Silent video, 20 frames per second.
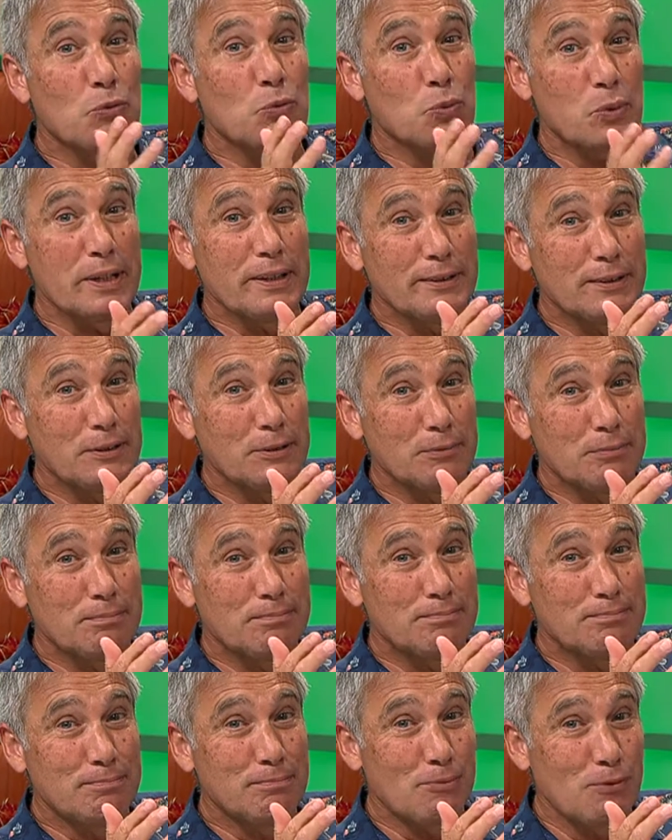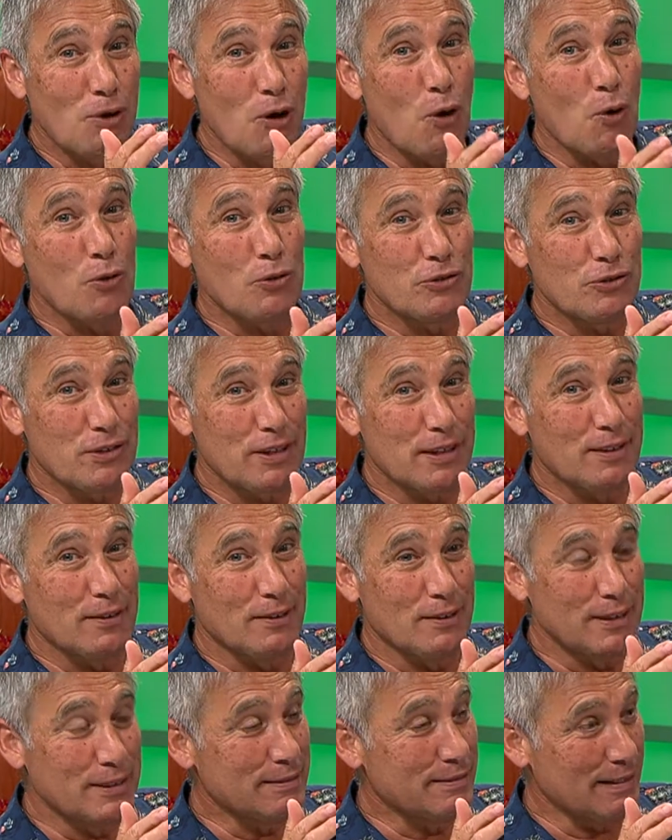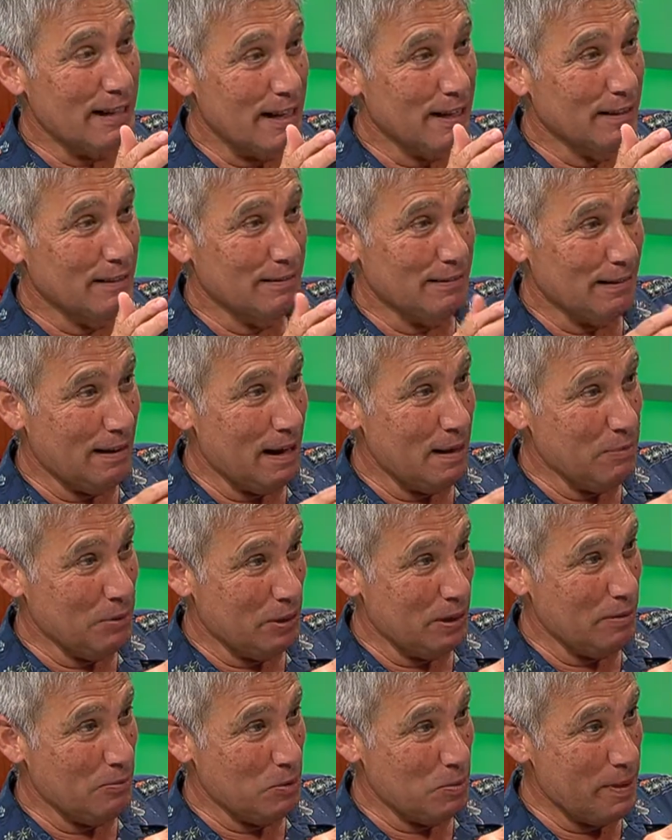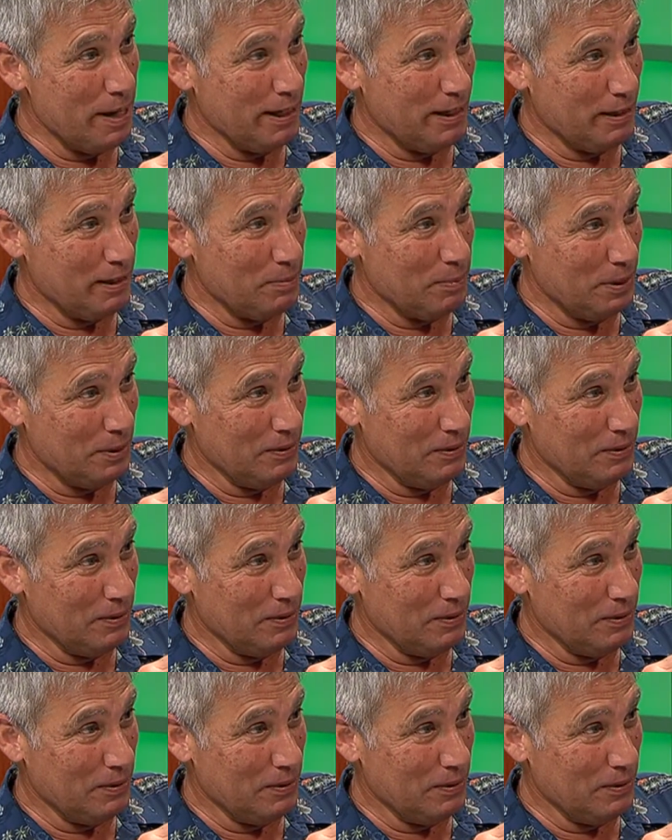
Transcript: the real ghost that haunts Ellis Library will make an